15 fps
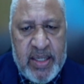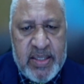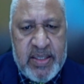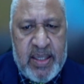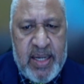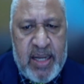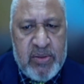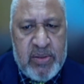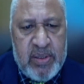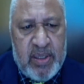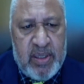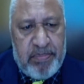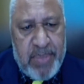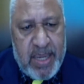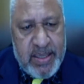As announced
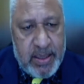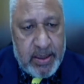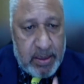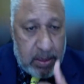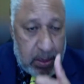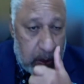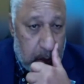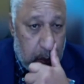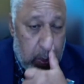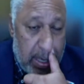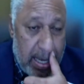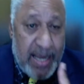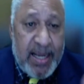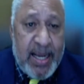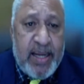in the budget, we
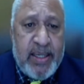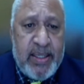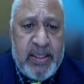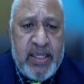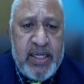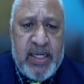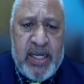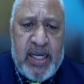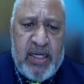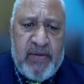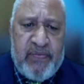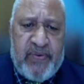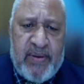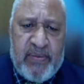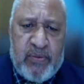are guaranteeing
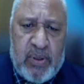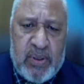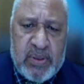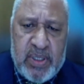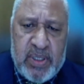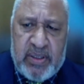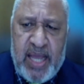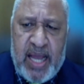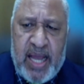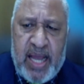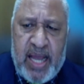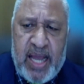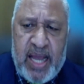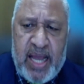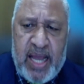$85 a
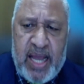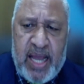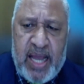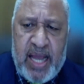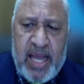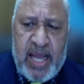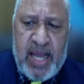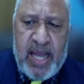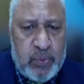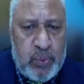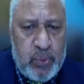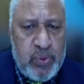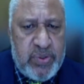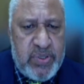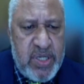ton for
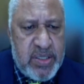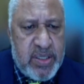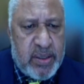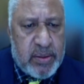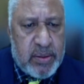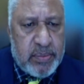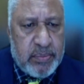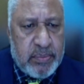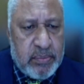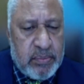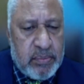two seasons.